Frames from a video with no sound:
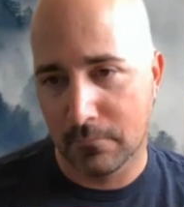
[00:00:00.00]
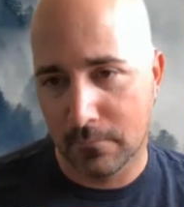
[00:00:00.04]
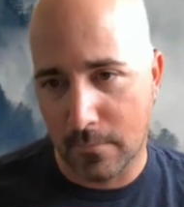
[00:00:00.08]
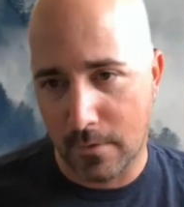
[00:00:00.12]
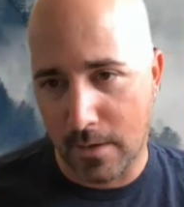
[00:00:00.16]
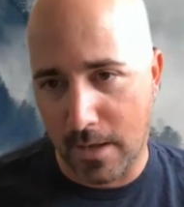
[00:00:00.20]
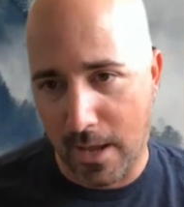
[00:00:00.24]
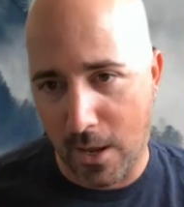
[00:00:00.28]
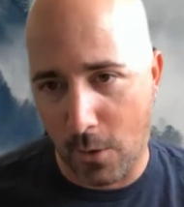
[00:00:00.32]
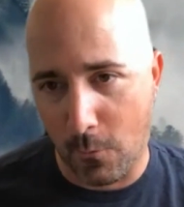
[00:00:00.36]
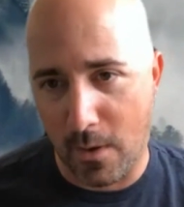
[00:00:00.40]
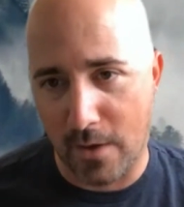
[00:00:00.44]

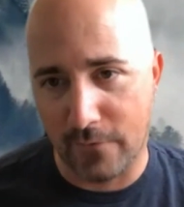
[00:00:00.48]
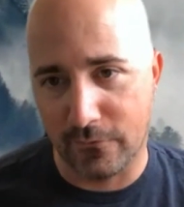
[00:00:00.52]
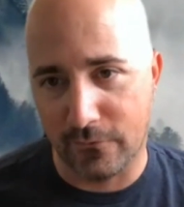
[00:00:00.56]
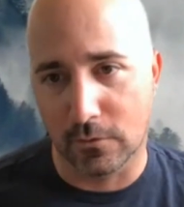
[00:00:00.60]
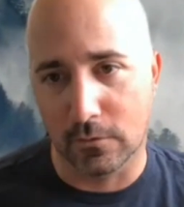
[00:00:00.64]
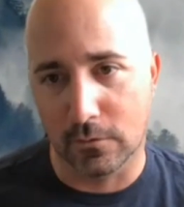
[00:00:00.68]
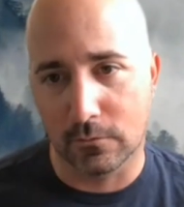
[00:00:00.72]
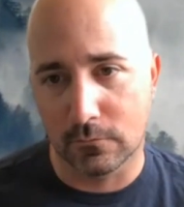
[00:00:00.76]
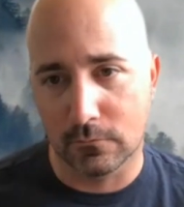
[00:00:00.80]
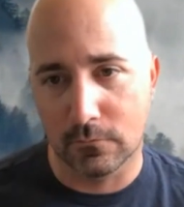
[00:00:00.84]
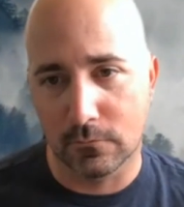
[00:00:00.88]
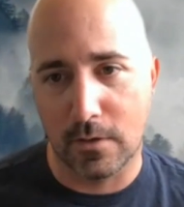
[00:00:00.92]

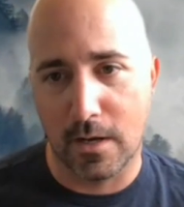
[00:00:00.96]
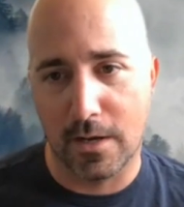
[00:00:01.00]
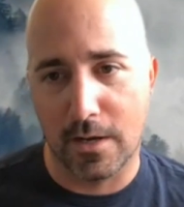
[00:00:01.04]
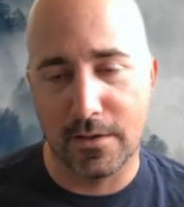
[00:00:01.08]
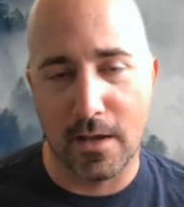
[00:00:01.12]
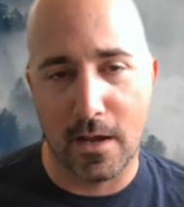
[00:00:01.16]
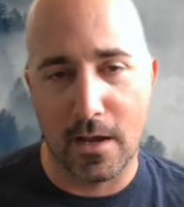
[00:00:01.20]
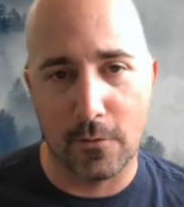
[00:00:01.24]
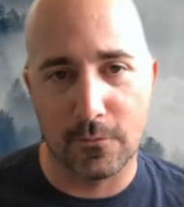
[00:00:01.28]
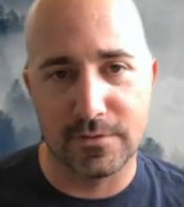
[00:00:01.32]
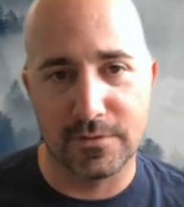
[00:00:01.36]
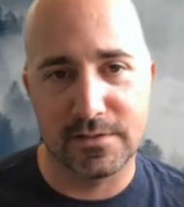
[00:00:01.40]
However,
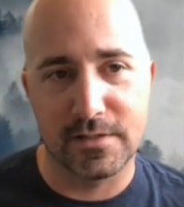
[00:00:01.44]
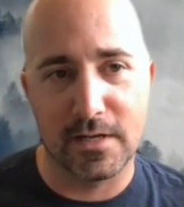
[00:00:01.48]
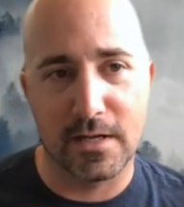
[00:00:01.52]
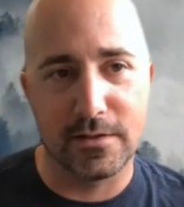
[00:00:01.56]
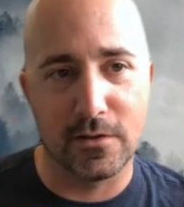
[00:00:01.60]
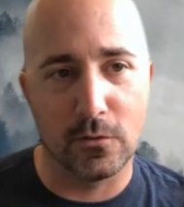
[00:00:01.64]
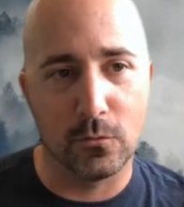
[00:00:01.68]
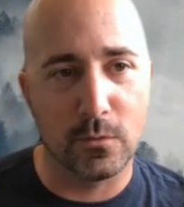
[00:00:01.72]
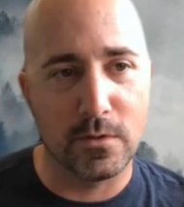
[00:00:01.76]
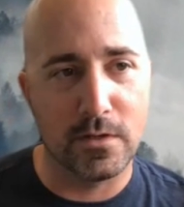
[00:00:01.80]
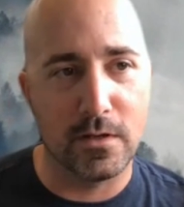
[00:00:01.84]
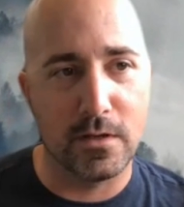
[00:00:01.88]
I would say
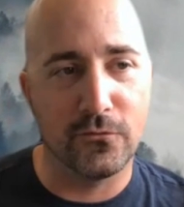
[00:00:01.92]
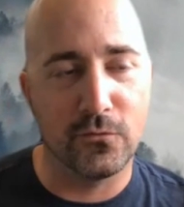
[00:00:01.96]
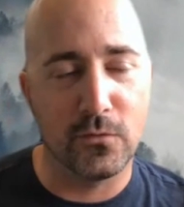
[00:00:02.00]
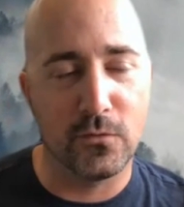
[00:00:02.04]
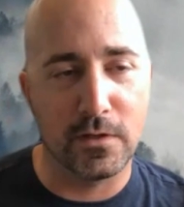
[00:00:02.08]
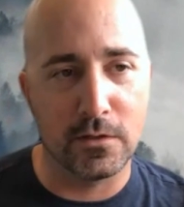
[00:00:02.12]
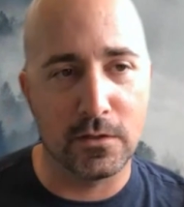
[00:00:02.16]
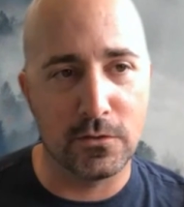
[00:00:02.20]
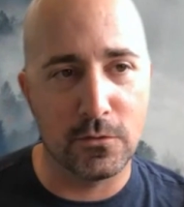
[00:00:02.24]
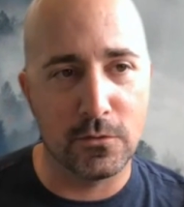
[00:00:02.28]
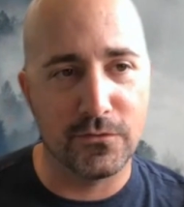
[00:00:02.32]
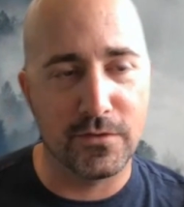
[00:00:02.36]
that if we
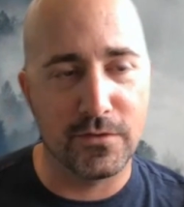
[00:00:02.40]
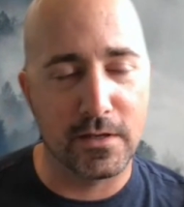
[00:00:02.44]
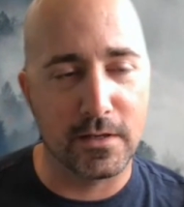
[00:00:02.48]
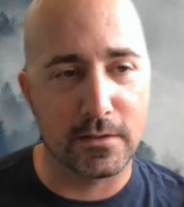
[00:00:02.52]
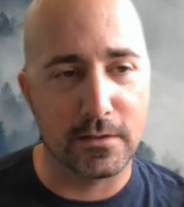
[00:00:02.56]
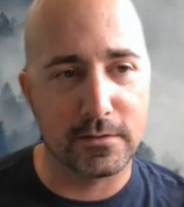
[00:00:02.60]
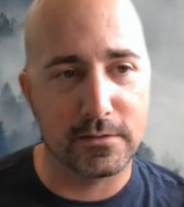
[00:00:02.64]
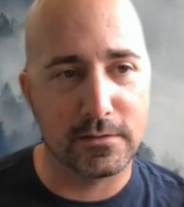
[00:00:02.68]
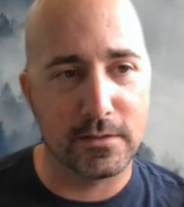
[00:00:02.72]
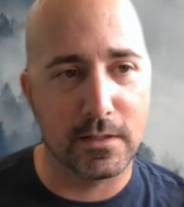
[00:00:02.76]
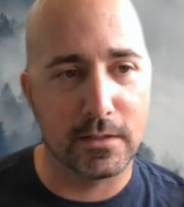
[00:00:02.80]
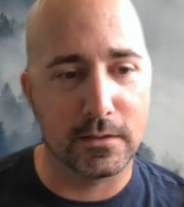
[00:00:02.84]
can do
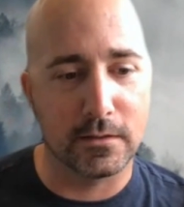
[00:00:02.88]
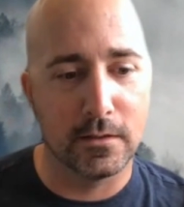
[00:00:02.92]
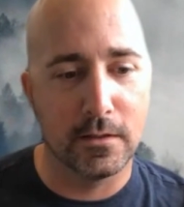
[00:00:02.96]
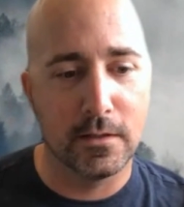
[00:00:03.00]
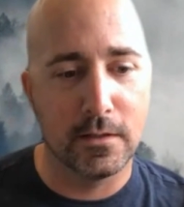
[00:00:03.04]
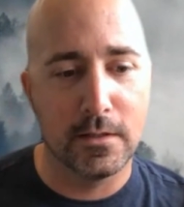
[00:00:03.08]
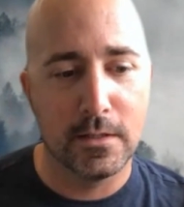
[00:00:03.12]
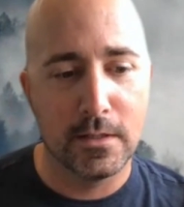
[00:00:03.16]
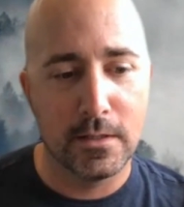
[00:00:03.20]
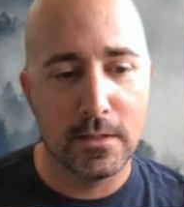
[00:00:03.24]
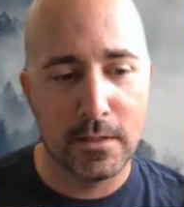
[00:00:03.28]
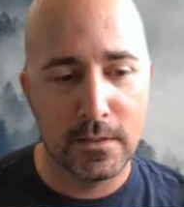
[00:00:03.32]
things like,
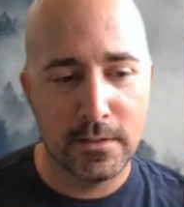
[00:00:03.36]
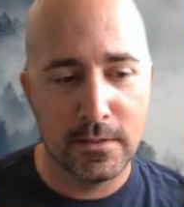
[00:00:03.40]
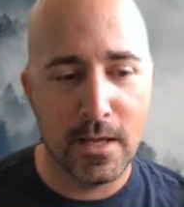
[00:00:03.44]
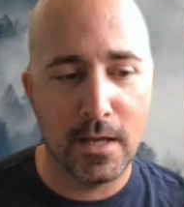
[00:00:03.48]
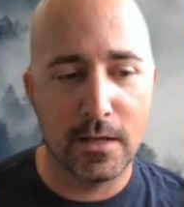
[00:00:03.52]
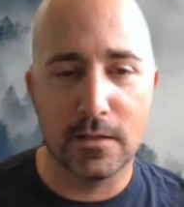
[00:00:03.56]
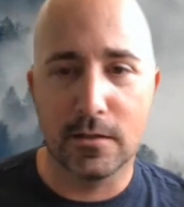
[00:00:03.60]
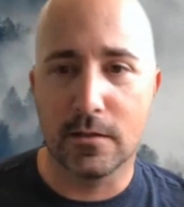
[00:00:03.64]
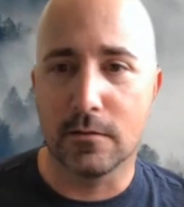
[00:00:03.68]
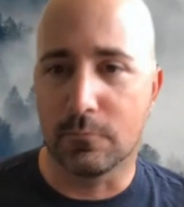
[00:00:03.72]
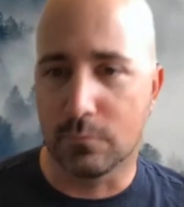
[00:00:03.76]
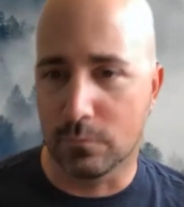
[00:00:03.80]

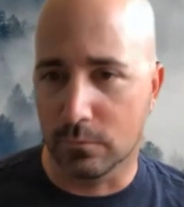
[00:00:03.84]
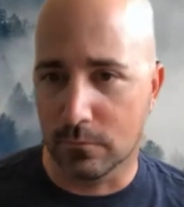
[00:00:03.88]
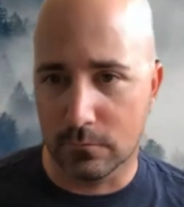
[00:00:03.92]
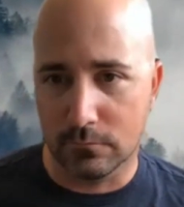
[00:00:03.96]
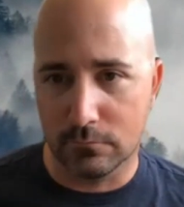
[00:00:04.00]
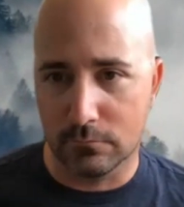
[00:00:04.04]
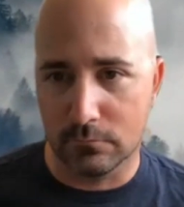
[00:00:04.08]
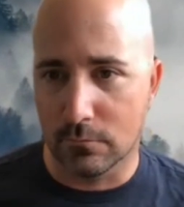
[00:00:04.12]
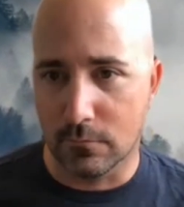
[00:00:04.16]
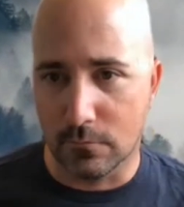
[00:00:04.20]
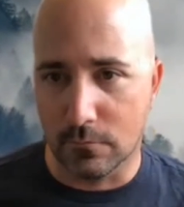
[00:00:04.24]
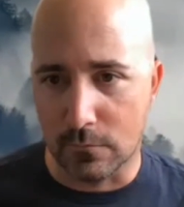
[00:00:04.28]

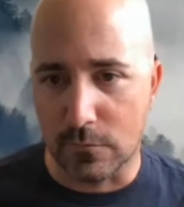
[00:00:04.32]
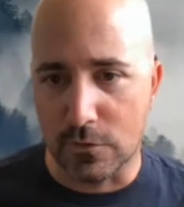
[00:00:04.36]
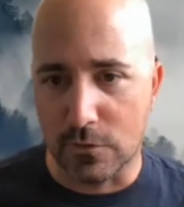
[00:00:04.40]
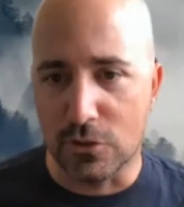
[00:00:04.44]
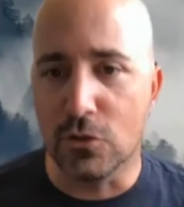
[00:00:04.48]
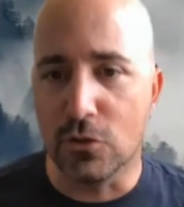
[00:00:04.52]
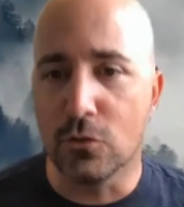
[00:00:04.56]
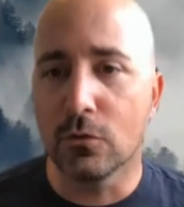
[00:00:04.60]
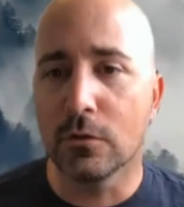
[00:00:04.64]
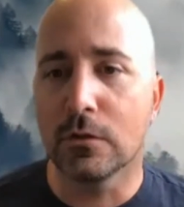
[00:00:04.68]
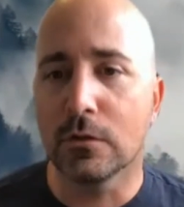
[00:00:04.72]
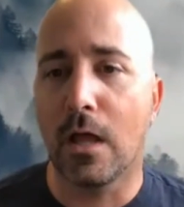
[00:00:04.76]

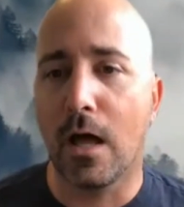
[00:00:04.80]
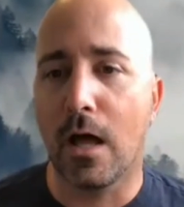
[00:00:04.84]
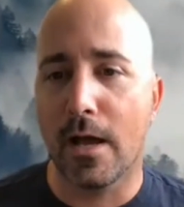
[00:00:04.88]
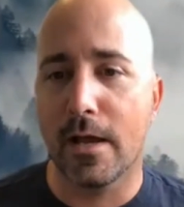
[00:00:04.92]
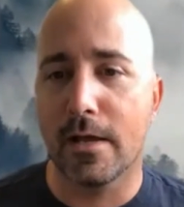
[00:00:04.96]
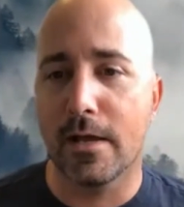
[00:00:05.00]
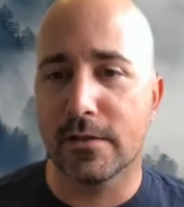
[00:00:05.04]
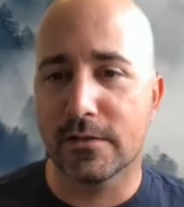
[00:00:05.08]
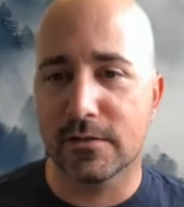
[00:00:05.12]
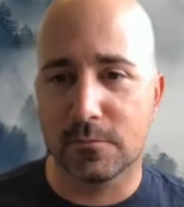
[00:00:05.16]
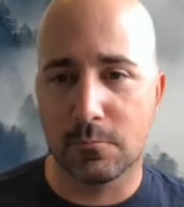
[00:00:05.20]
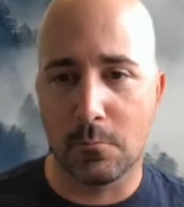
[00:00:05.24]

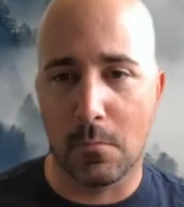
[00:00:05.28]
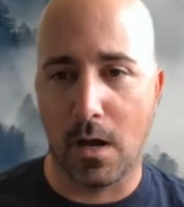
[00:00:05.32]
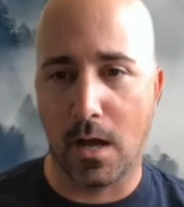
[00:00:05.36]
utilize